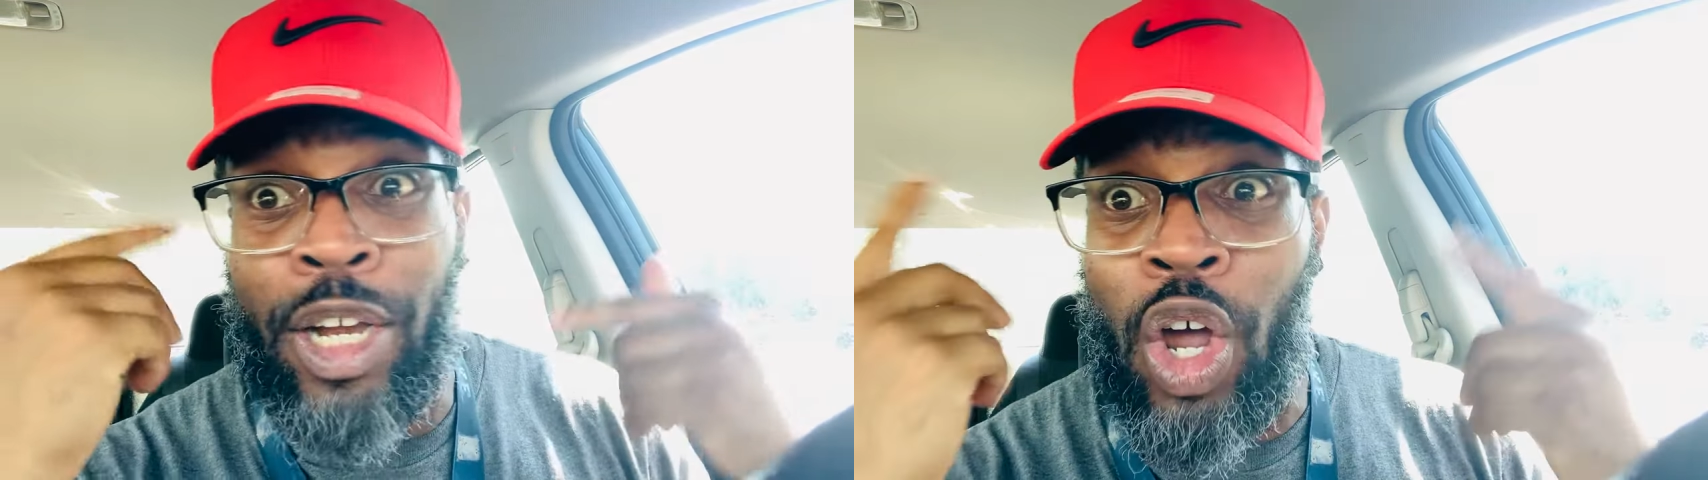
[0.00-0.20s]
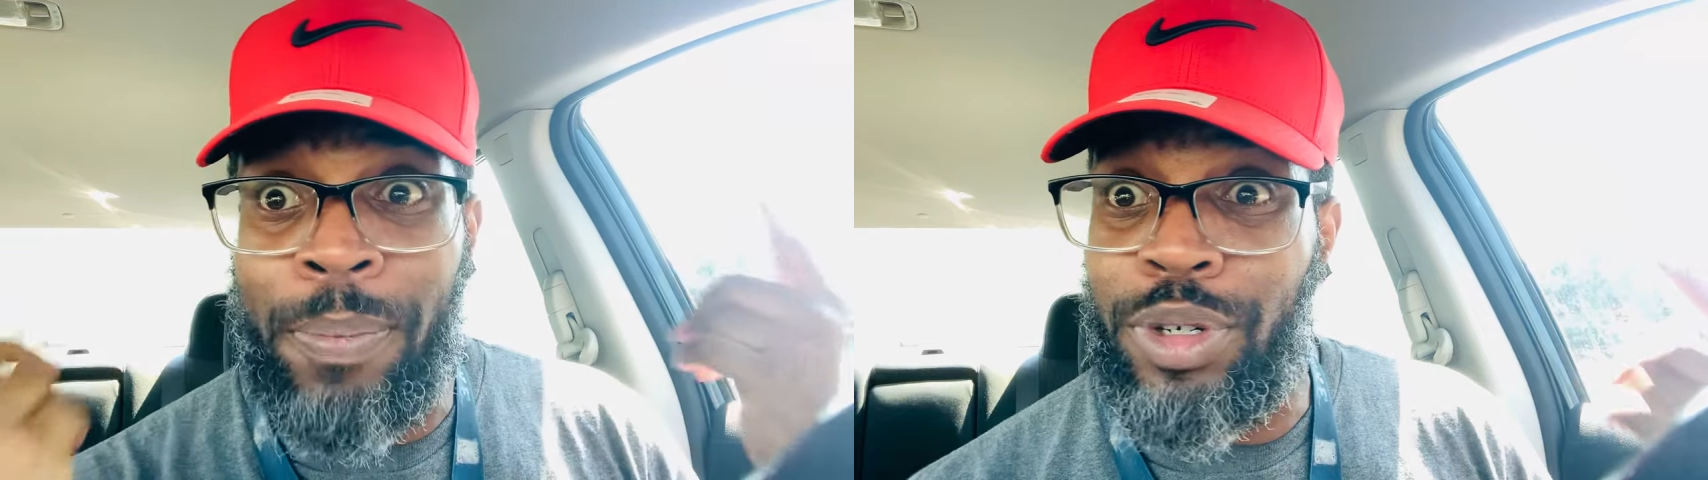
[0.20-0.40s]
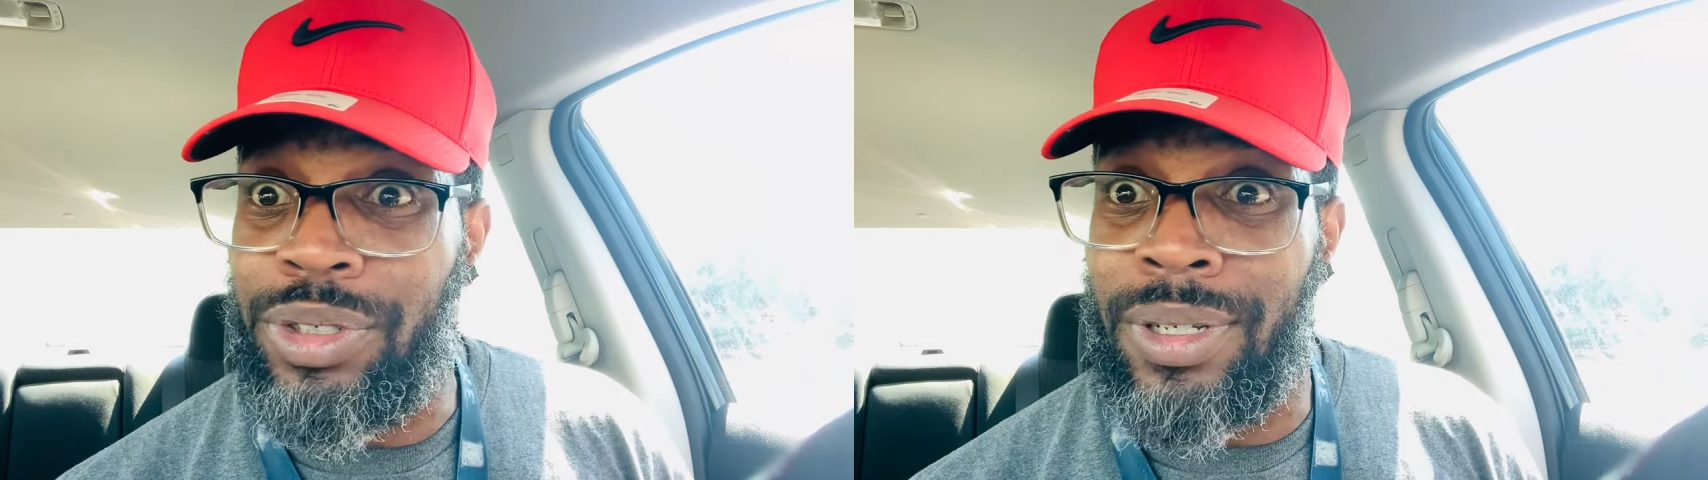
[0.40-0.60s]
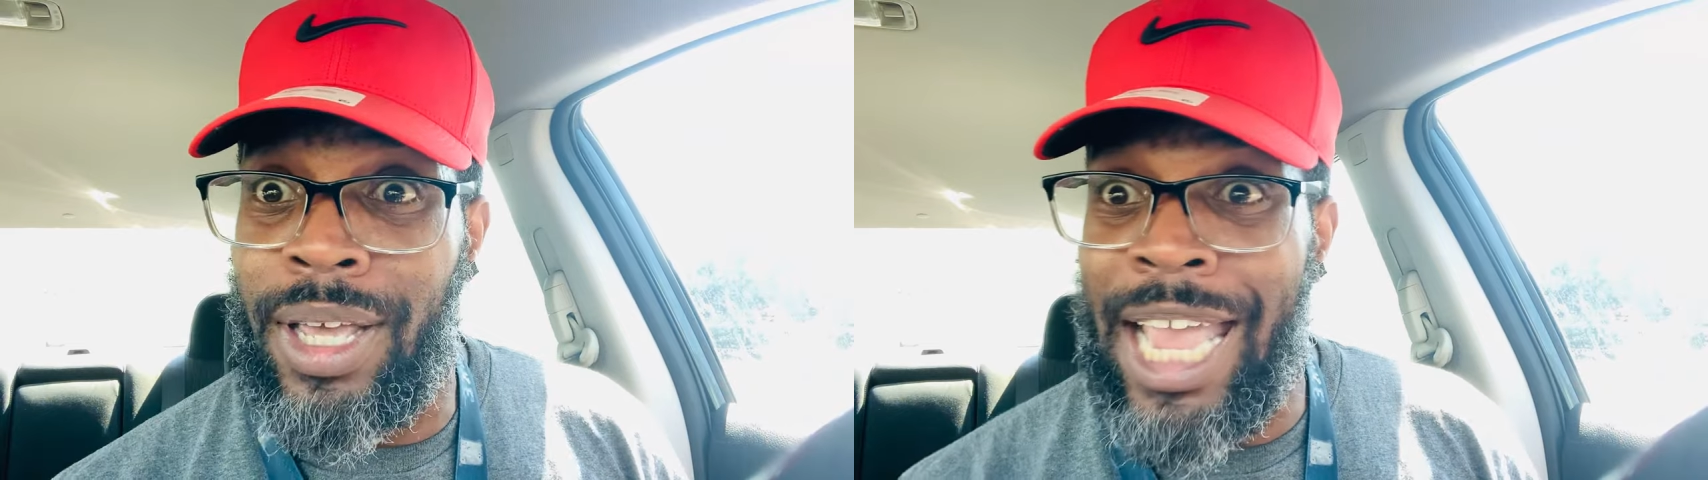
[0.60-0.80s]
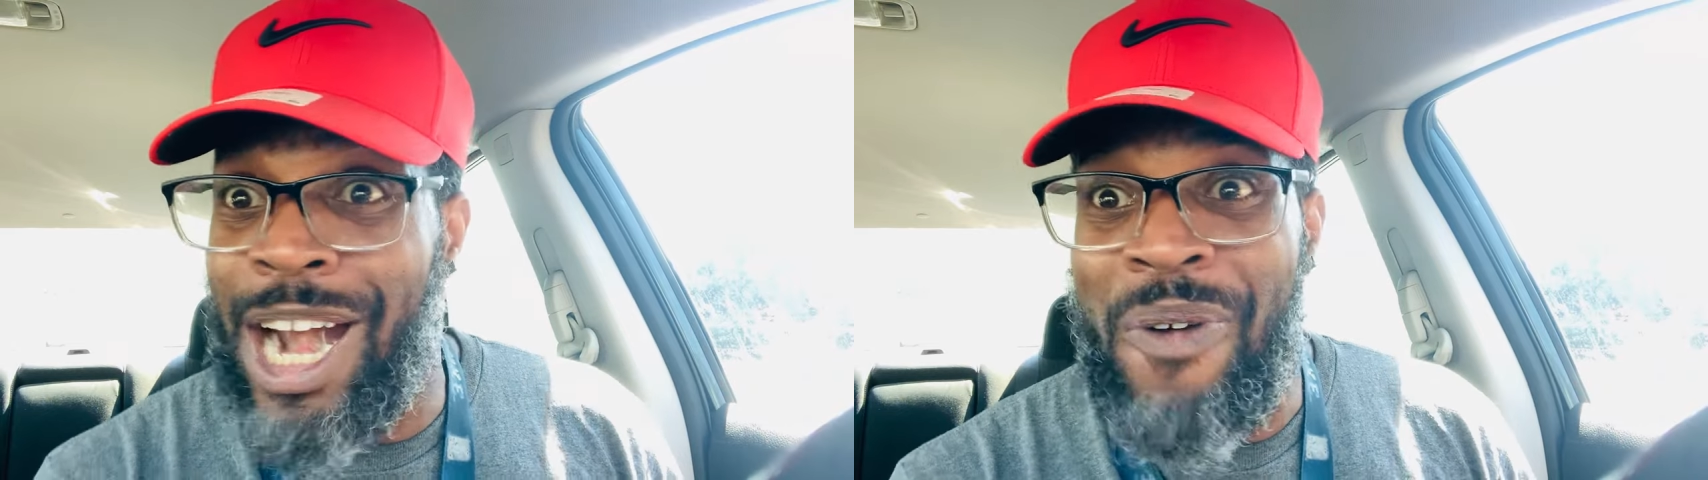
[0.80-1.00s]
numbers.
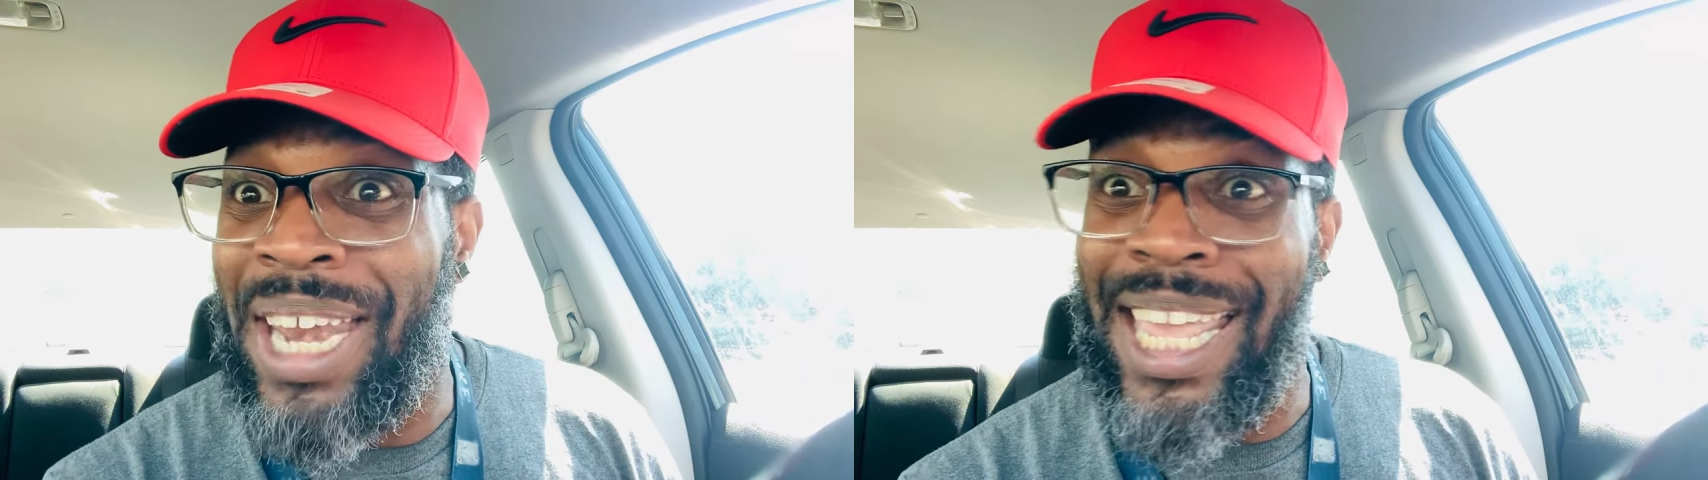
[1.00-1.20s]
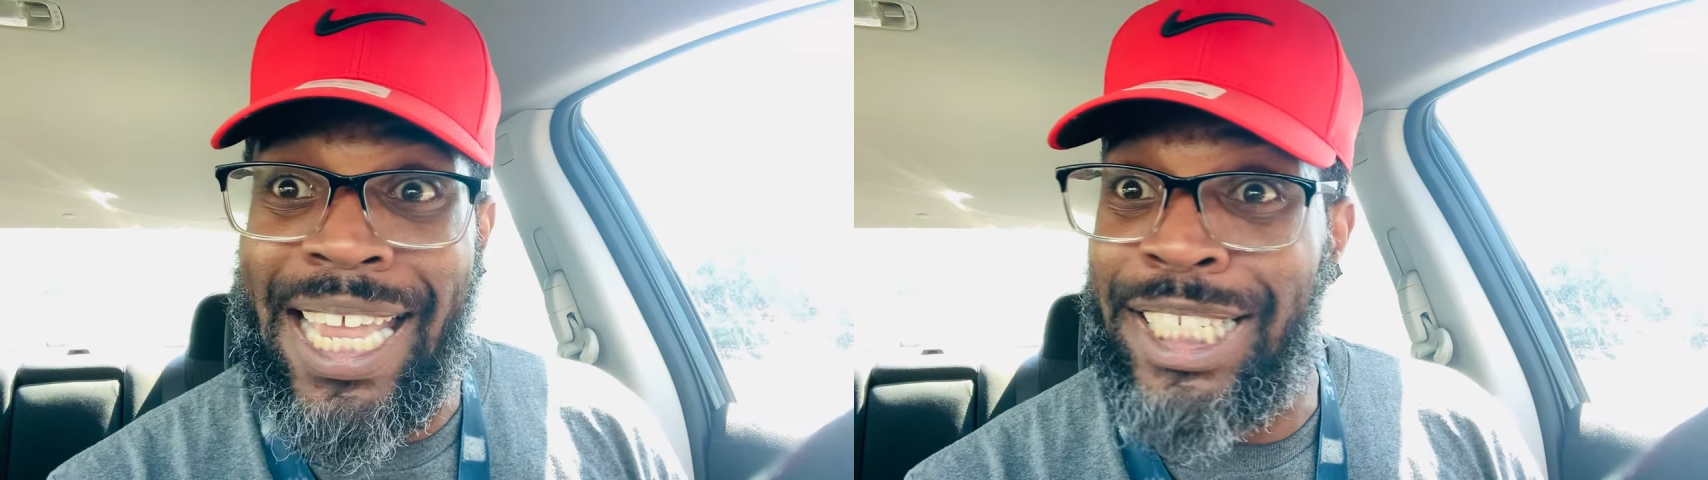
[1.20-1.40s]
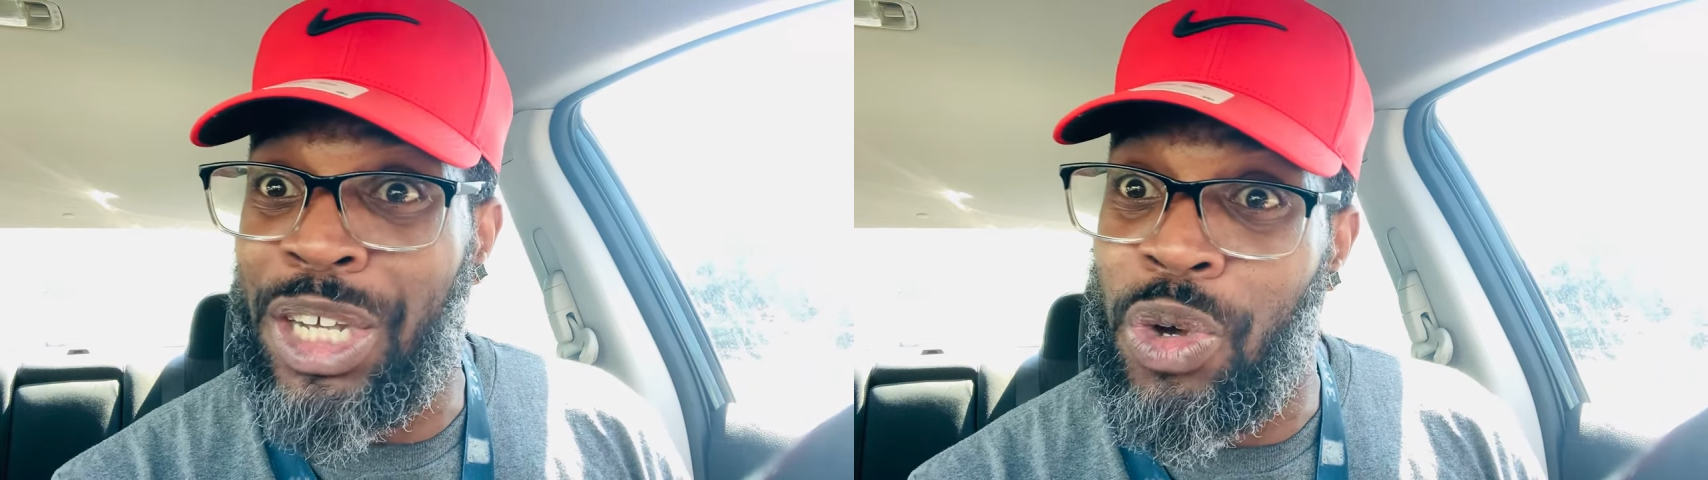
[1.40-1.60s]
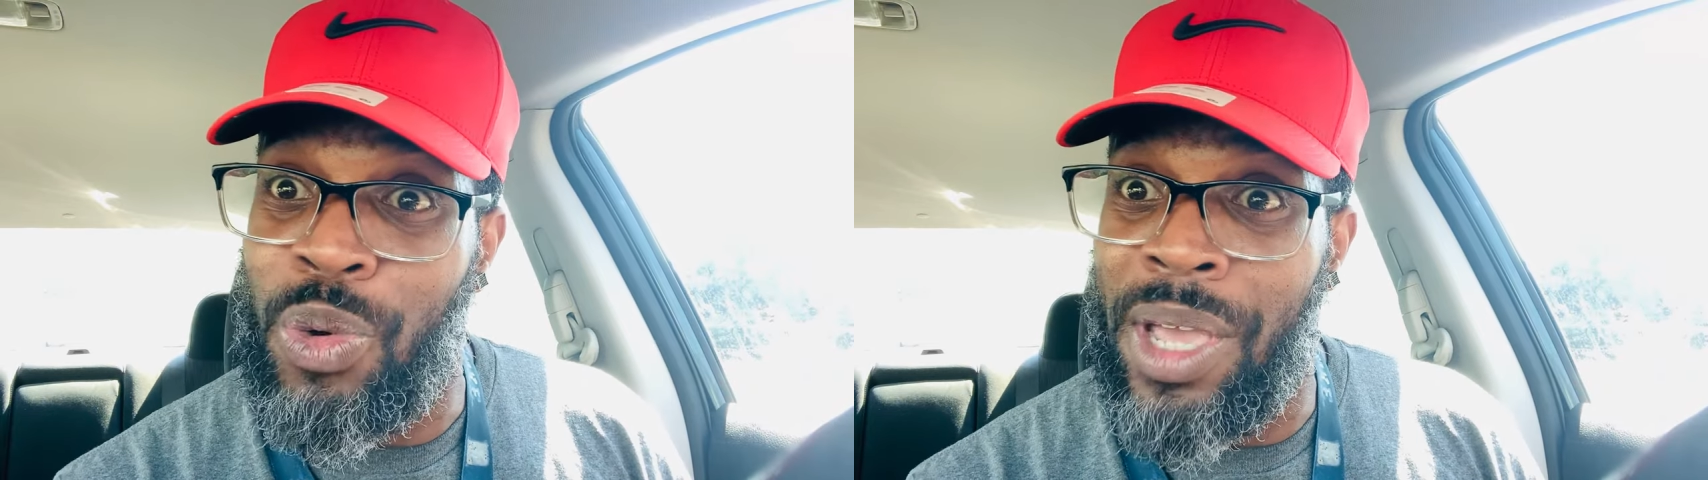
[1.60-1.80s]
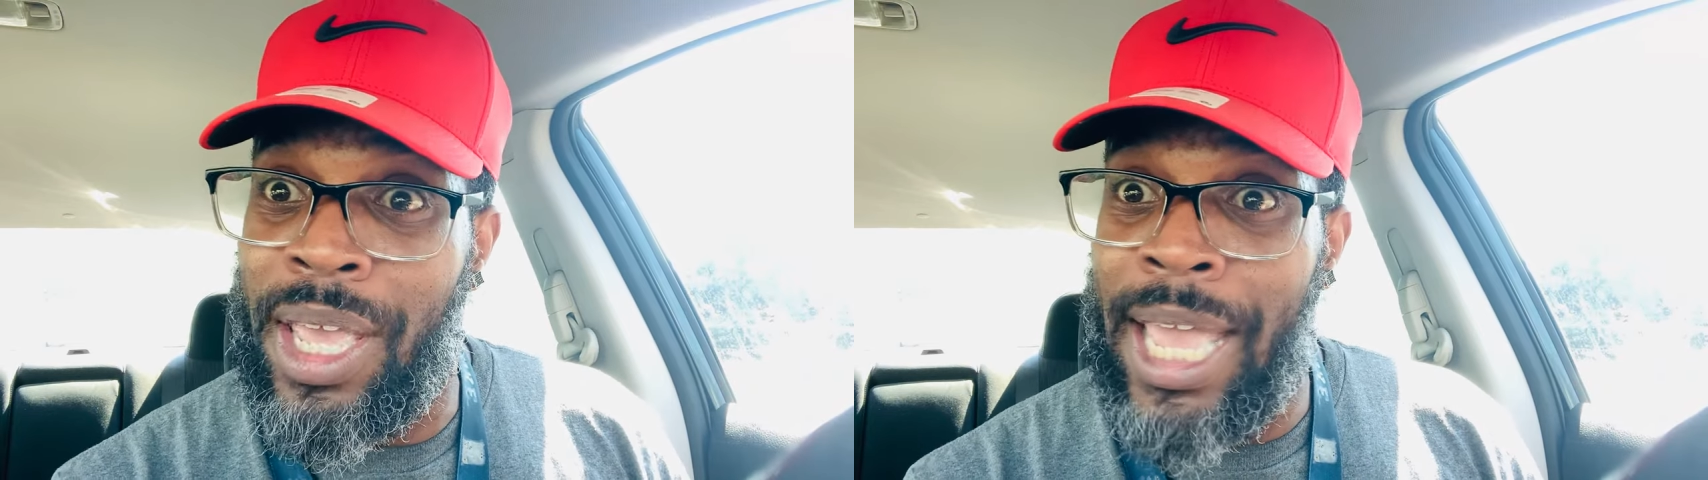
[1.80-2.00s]
He don't need to.